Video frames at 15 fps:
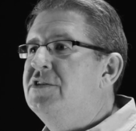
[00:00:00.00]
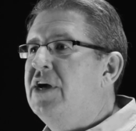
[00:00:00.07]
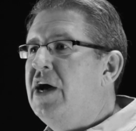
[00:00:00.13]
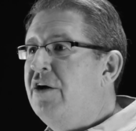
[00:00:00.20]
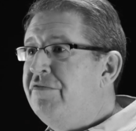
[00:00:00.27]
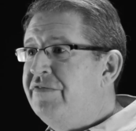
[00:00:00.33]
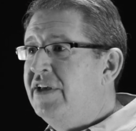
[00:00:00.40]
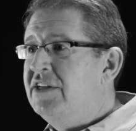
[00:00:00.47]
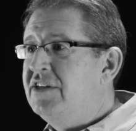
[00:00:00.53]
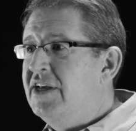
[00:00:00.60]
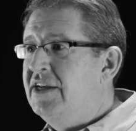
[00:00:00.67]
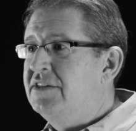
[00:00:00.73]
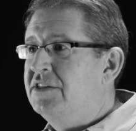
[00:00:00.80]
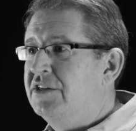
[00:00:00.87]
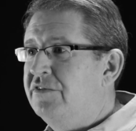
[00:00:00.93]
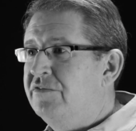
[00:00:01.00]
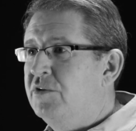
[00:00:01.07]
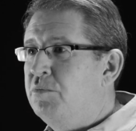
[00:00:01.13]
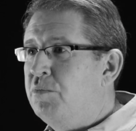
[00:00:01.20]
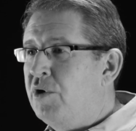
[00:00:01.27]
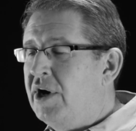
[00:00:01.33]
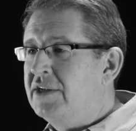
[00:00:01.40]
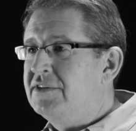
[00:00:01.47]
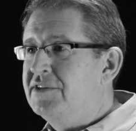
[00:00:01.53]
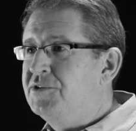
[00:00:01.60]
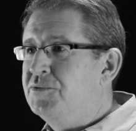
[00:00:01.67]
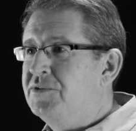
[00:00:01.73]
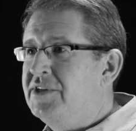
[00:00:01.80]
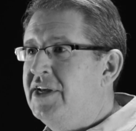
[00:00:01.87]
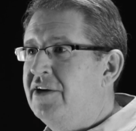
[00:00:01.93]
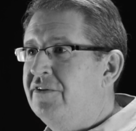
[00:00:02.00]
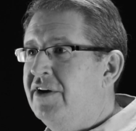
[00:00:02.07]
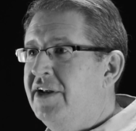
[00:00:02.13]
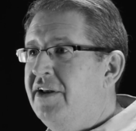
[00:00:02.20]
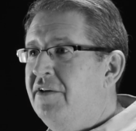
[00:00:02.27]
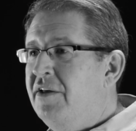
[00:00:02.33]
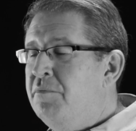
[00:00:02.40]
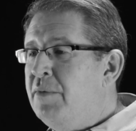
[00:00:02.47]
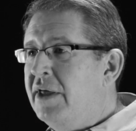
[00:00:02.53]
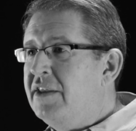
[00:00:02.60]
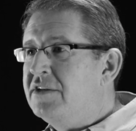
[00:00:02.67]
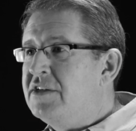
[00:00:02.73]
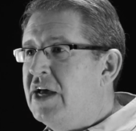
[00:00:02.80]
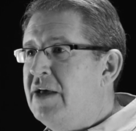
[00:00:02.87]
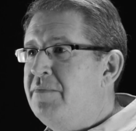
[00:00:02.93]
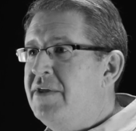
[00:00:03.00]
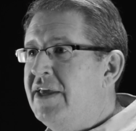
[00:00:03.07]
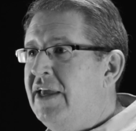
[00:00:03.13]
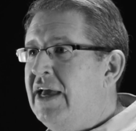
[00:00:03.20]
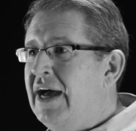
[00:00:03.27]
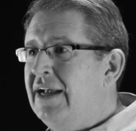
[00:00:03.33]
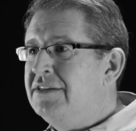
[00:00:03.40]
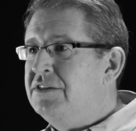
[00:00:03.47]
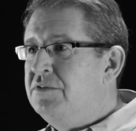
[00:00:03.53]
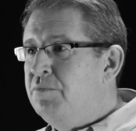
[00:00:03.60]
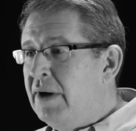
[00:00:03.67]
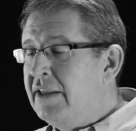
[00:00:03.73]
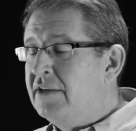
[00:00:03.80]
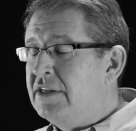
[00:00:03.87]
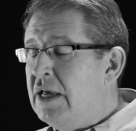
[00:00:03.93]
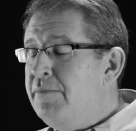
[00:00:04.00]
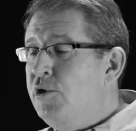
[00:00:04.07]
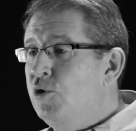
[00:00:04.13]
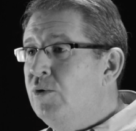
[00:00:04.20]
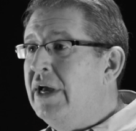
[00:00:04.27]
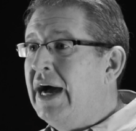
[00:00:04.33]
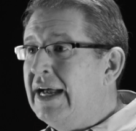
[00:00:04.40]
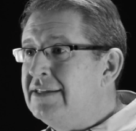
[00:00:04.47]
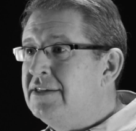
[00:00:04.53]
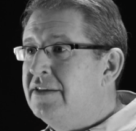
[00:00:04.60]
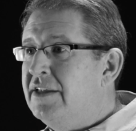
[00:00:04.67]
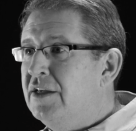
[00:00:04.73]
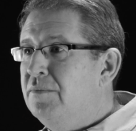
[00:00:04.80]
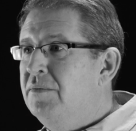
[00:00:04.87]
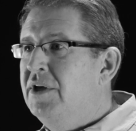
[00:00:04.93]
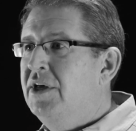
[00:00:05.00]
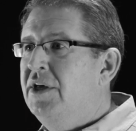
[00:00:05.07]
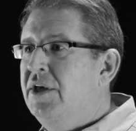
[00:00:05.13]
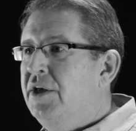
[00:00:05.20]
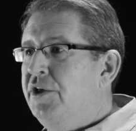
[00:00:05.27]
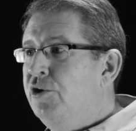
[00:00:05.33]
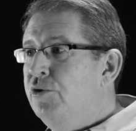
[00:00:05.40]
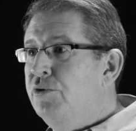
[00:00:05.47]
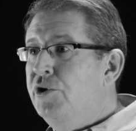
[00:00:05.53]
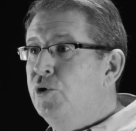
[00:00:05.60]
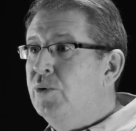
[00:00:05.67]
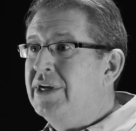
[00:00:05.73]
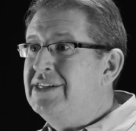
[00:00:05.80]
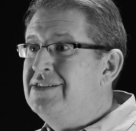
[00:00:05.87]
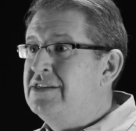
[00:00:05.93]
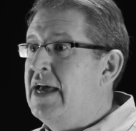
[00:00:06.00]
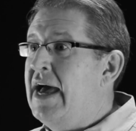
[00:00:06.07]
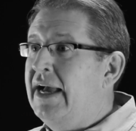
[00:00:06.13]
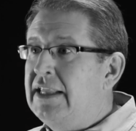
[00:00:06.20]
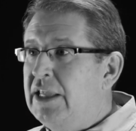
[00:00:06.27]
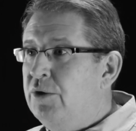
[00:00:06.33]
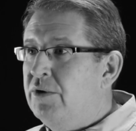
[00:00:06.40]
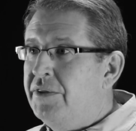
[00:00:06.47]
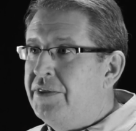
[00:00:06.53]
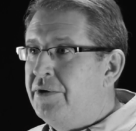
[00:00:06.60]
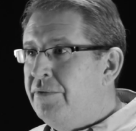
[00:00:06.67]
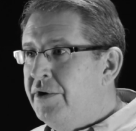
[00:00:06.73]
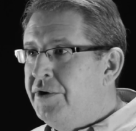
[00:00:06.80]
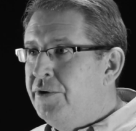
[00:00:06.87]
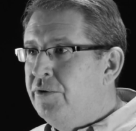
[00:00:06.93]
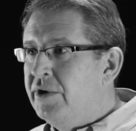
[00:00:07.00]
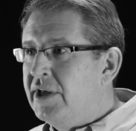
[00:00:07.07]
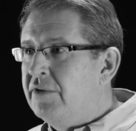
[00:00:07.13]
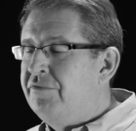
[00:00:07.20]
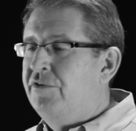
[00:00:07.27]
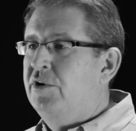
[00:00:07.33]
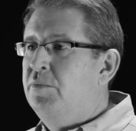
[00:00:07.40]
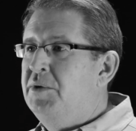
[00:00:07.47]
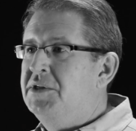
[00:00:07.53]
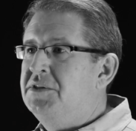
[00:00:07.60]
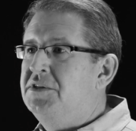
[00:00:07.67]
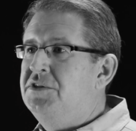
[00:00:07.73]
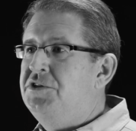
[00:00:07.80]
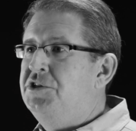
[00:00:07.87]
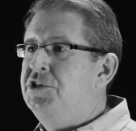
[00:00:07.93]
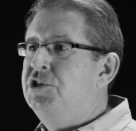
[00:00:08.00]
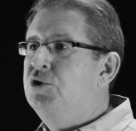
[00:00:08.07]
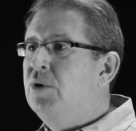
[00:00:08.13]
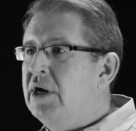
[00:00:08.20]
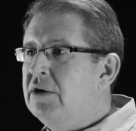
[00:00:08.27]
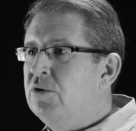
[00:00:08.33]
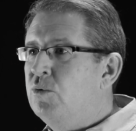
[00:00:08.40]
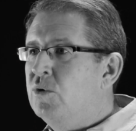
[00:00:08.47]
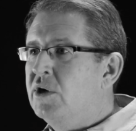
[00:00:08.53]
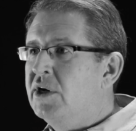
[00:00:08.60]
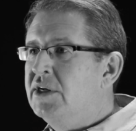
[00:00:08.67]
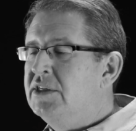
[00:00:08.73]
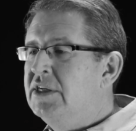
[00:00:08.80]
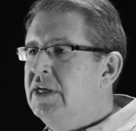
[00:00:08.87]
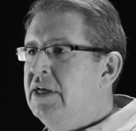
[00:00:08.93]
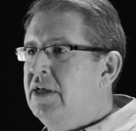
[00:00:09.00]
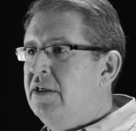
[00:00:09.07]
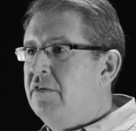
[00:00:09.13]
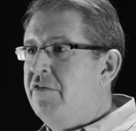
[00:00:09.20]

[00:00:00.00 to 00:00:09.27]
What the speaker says: So how fantastic of a process was that, right? By the time you got to them, you knew exactly what they were doing for a business. You knew how it worked.